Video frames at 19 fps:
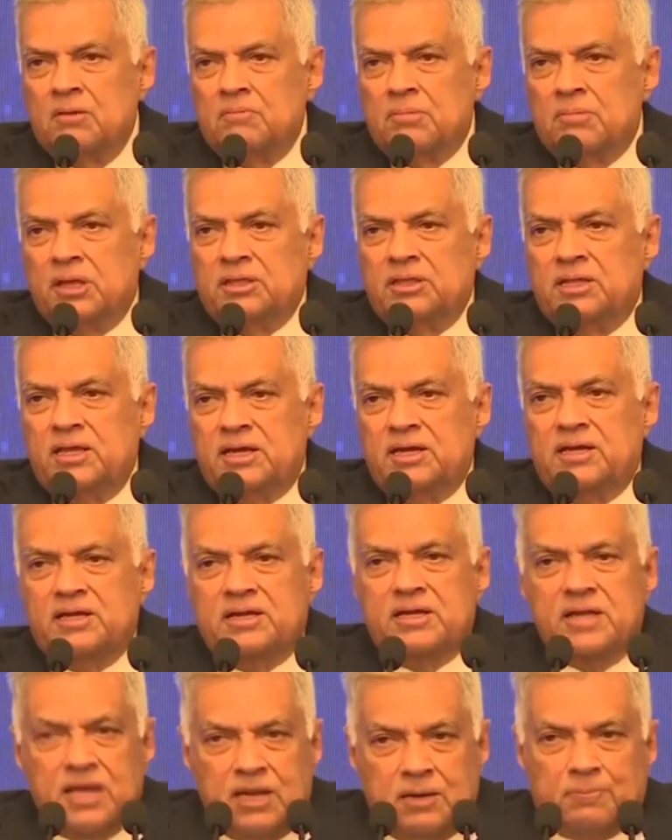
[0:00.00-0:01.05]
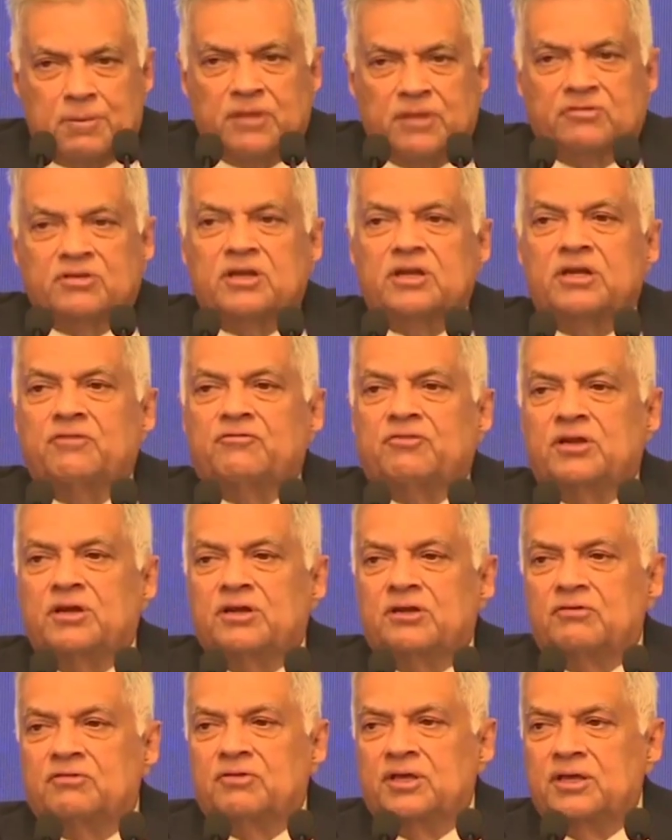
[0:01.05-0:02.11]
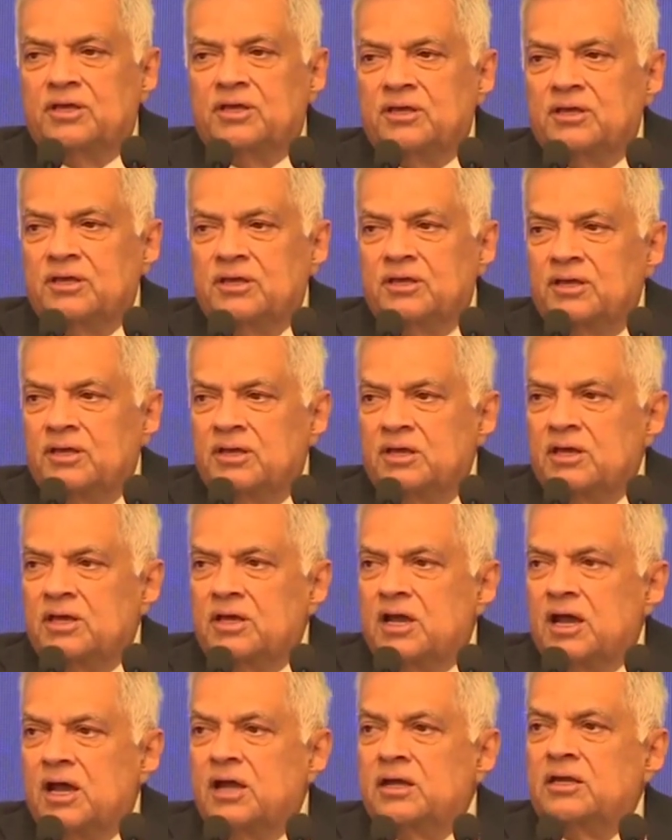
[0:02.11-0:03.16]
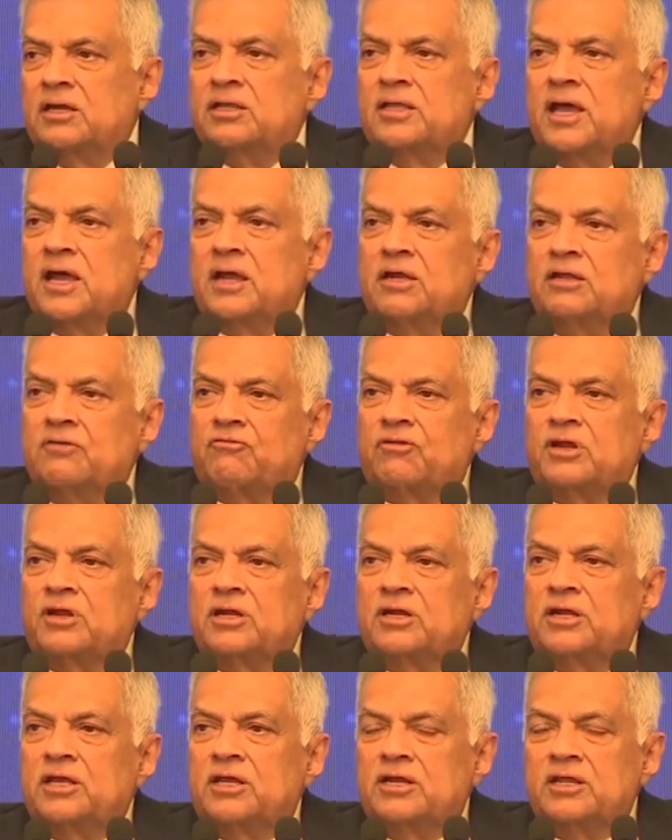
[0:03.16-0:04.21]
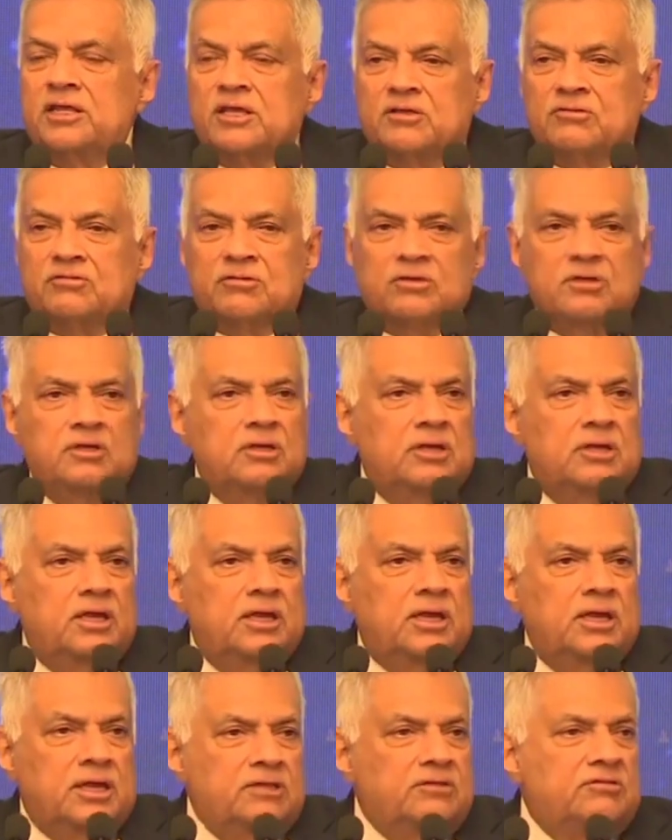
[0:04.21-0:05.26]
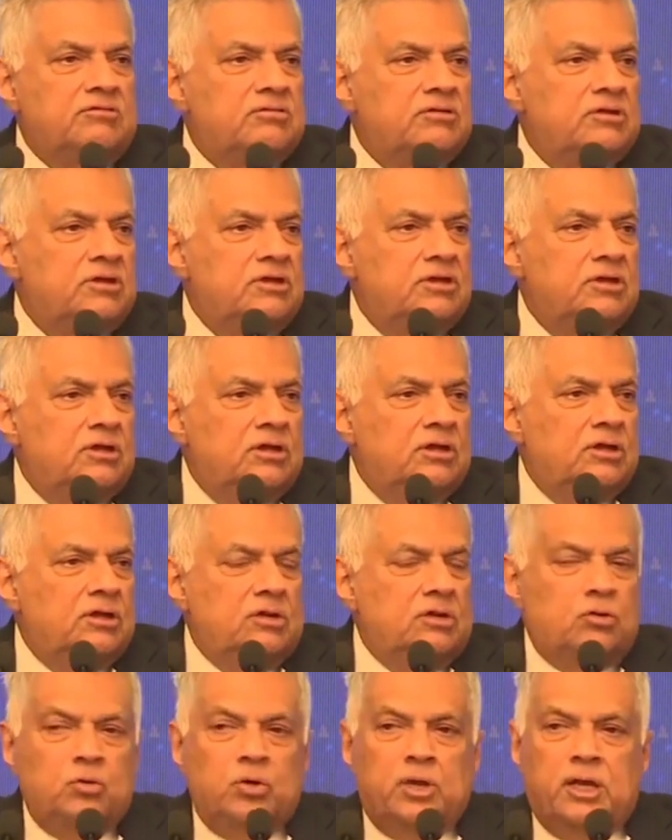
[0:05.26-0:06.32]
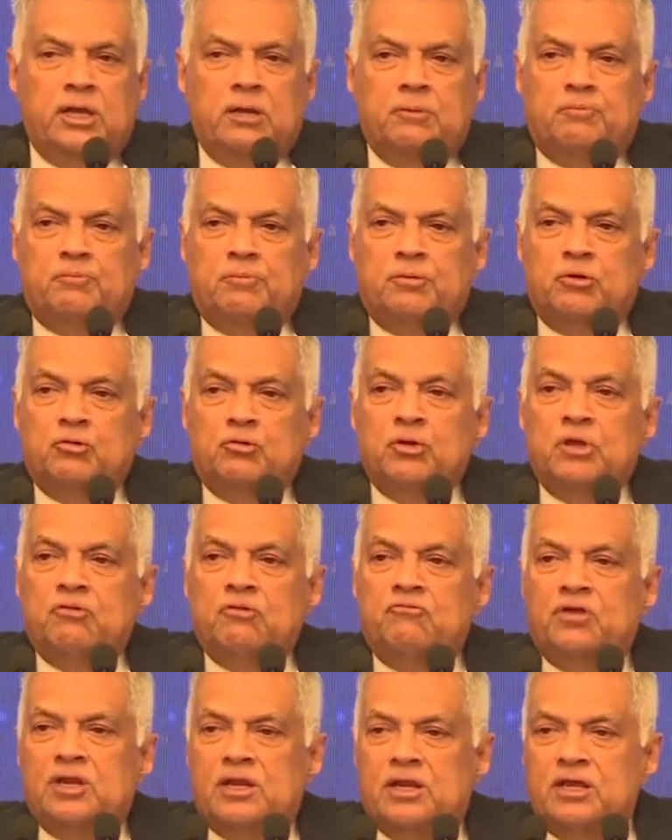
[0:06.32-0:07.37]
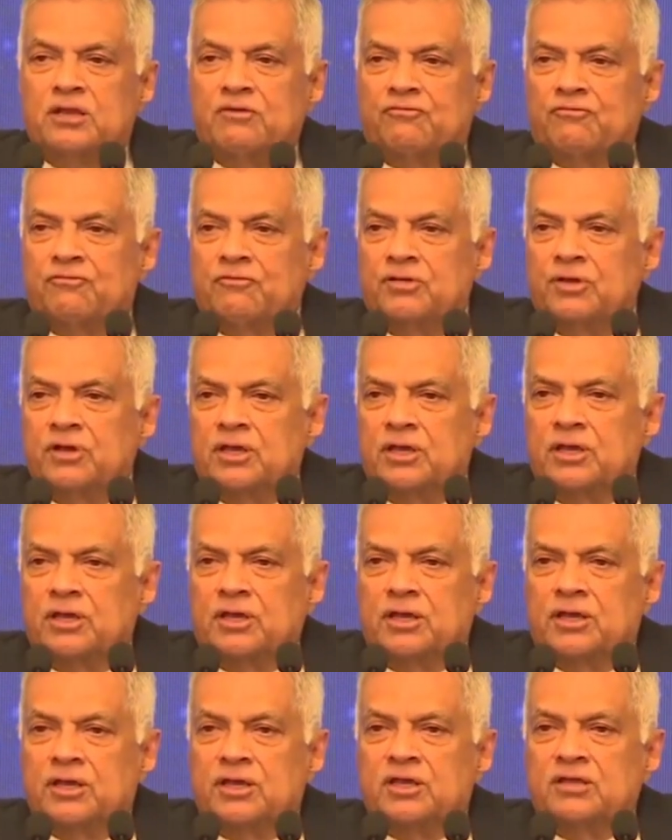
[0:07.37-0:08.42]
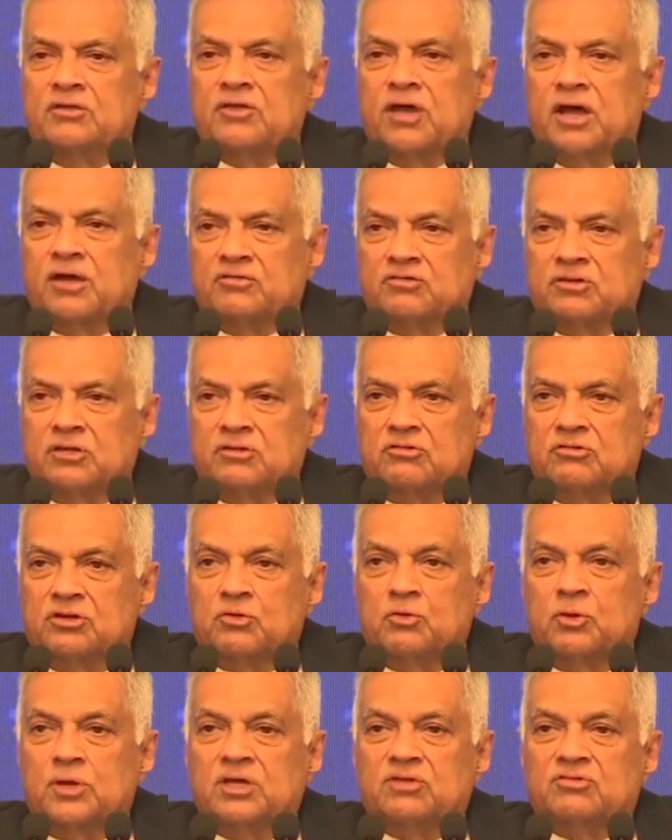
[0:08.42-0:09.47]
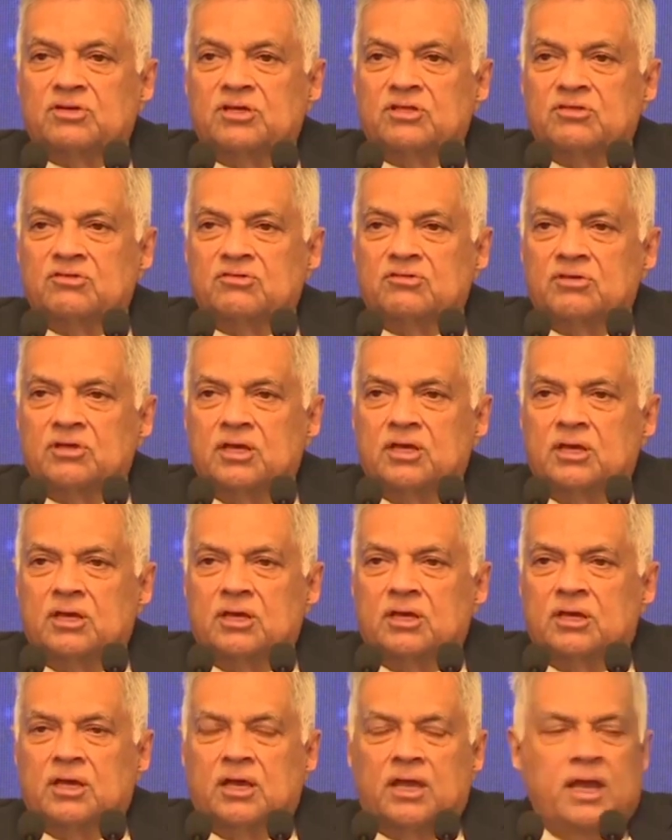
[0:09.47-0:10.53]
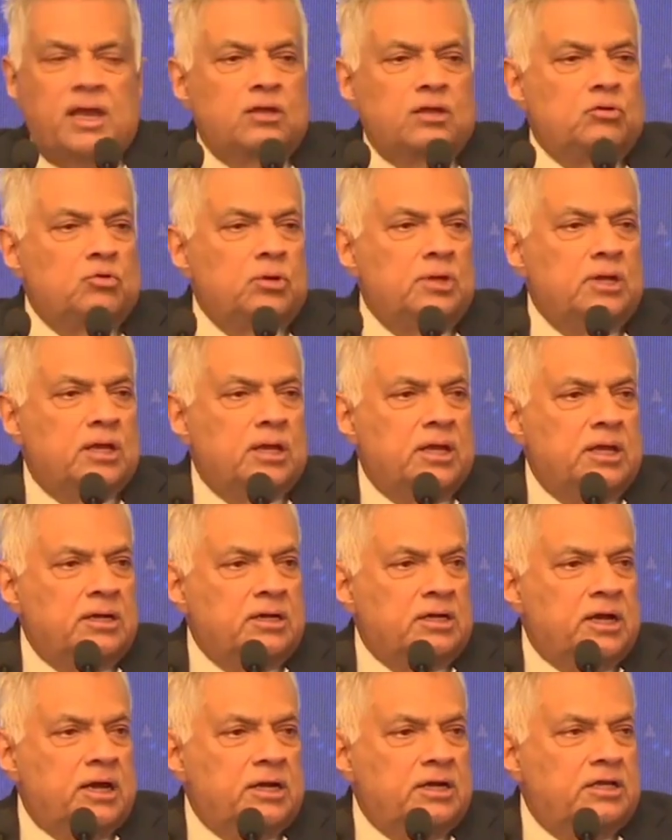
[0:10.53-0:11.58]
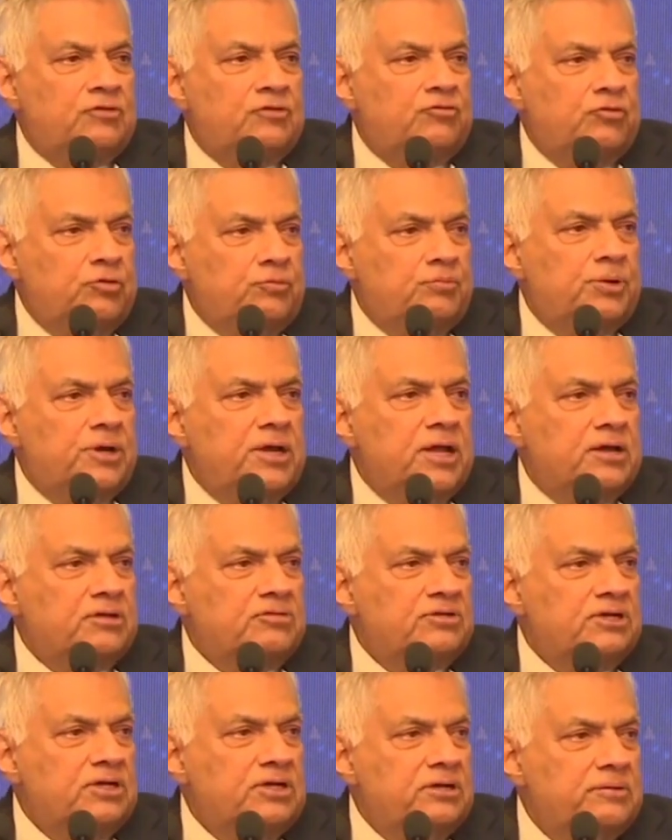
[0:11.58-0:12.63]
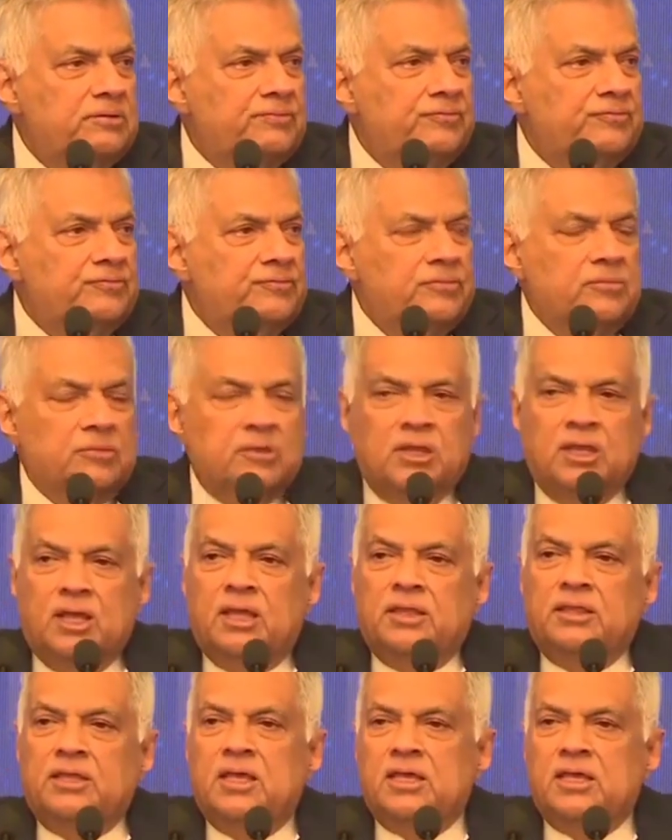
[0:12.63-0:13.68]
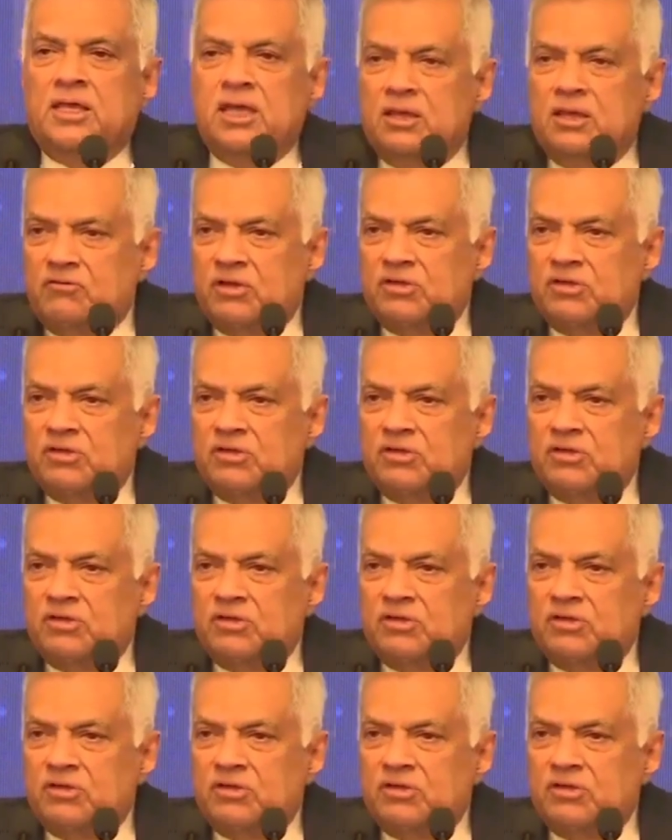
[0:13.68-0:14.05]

But they did help us in a different way, under their different heads, to help to give relief in disaster situations and to encourage food production. They gave